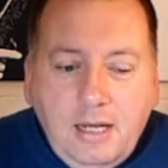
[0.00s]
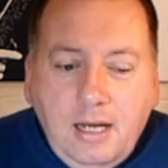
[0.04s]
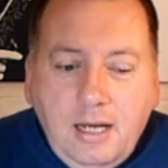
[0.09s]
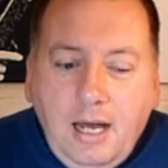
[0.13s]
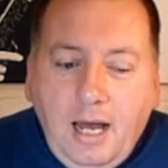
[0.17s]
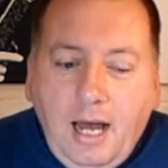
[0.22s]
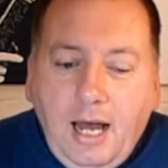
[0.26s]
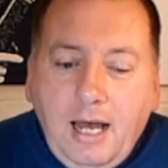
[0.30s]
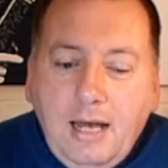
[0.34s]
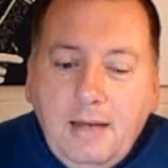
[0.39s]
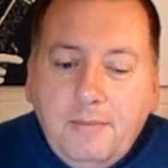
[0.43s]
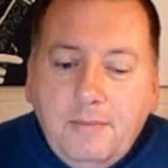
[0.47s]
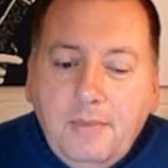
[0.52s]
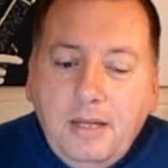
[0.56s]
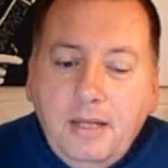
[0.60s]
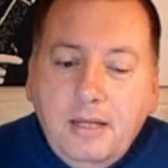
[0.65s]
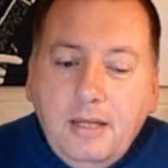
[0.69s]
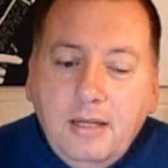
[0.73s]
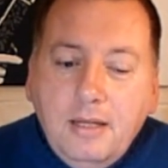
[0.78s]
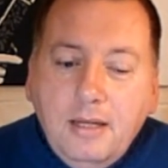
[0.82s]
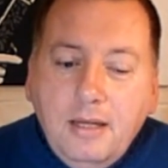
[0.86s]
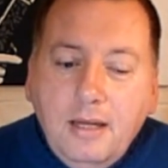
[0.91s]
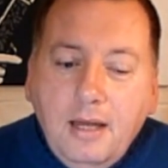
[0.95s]
And
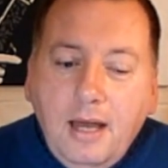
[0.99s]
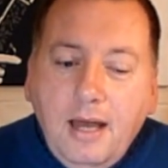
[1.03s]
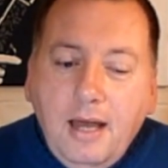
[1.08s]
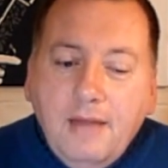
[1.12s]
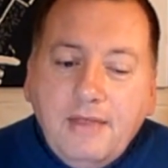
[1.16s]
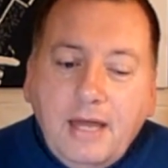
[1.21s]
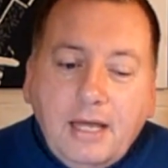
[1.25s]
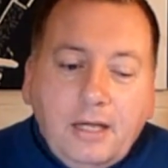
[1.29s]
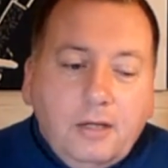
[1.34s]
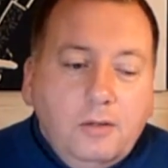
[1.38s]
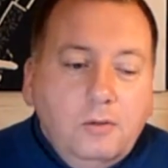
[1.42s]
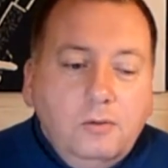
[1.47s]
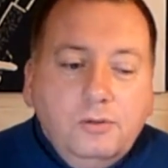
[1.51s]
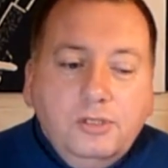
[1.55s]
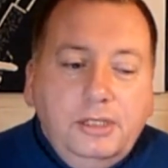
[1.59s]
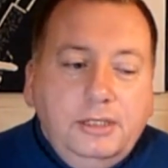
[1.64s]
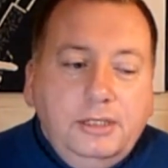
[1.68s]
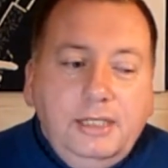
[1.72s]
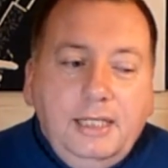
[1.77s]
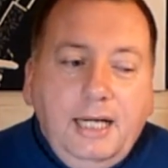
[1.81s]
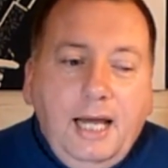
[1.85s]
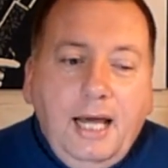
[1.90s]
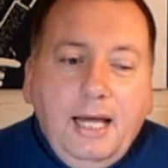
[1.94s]
that caused a
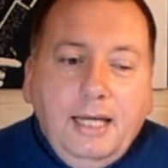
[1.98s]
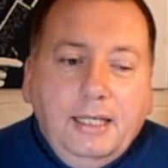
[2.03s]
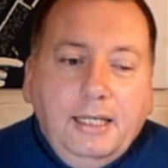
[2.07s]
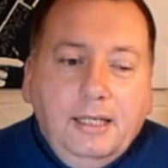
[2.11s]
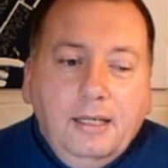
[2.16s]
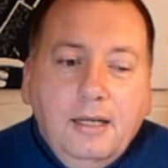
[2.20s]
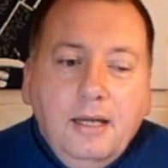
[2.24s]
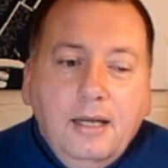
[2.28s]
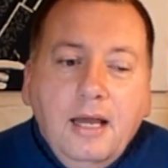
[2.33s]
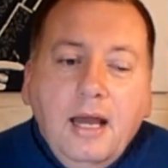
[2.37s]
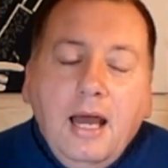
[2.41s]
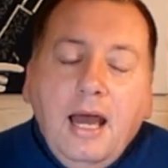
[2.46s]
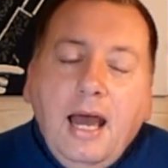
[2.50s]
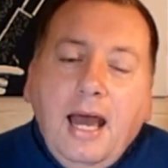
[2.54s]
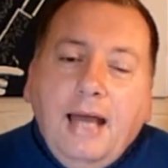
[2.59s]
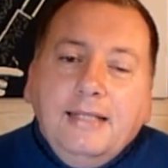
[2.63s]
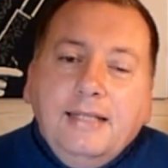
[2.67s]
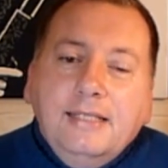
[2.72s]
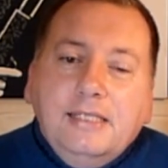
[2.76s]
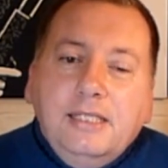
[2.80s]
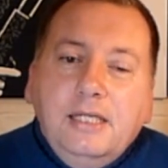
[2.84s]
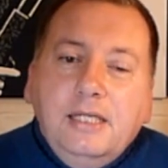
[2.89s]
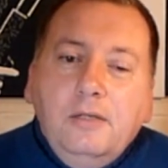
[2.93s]
delay
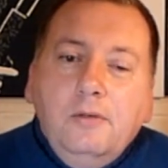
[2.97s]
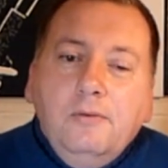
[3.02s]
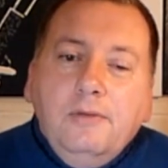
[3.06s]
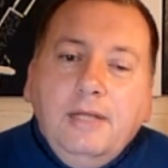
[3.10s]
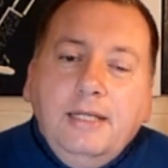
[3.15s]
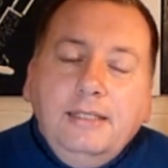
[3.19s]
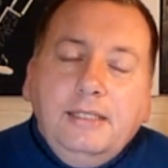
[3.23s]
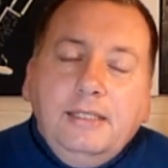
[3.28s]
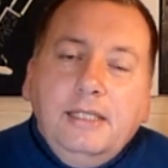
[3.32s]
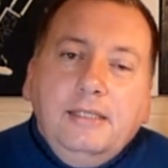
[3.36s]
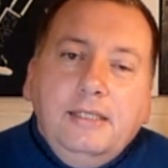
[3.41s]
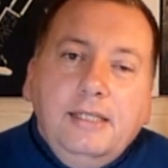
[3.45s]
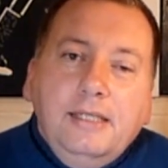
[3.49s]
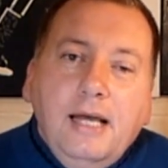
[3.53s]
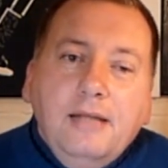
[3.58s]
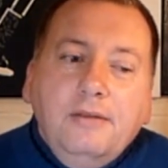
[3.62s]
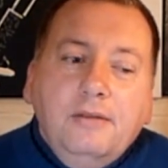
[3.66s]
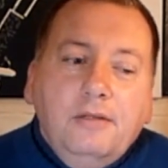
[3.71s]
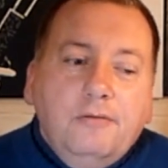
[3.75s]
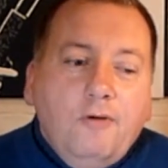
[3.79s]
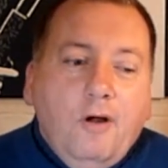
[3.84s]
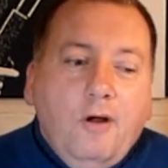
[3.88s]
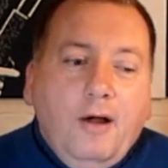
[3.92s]
until they did the
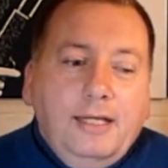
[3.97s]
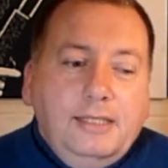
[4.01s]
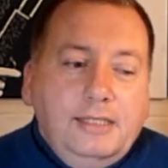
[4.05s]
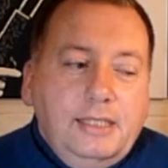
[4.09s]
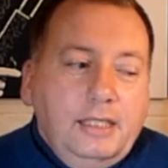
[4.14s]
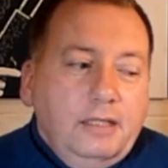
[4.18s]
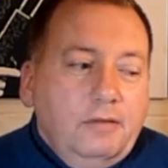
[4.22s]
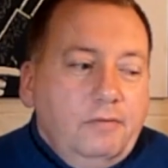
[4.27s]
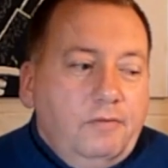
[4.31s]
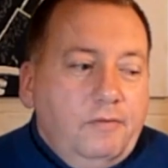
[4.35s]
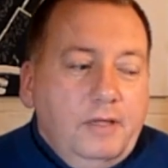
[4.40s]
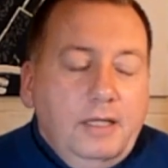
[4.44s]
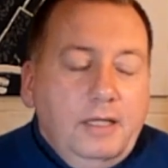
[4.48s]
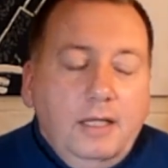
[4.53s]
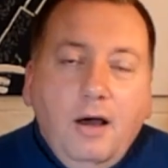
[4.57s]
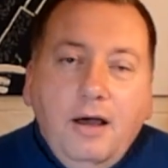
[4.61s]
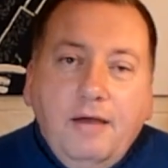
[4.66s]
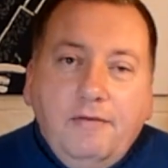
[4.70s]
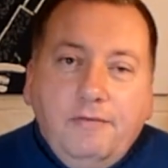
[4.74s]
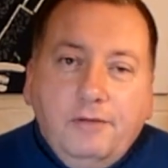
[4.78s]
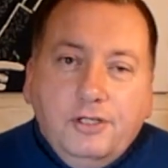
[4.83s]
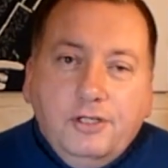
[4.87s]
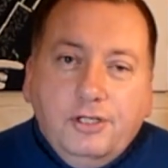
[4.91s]
underwriting for the
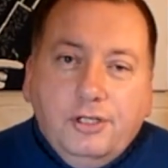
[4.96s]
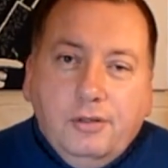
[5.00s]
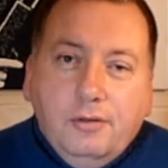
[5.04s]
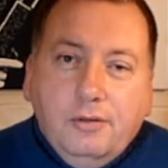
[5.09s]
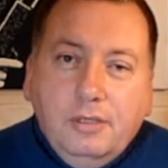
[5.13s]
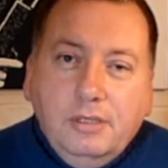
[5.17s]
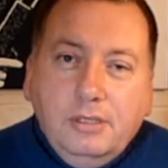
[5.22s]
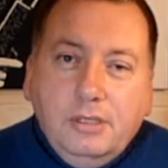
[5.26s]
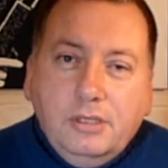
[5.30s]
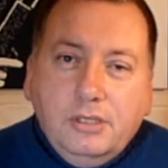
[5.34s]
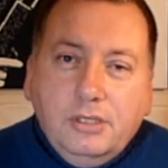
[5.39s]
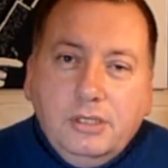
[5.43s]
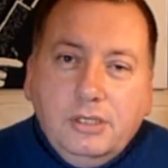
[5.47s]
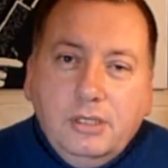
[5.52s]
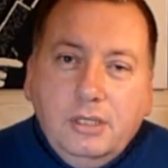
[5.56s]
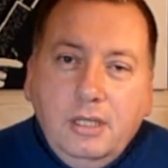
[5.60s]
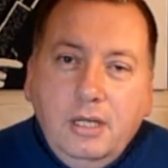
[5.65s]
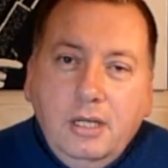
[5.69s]
life assurance.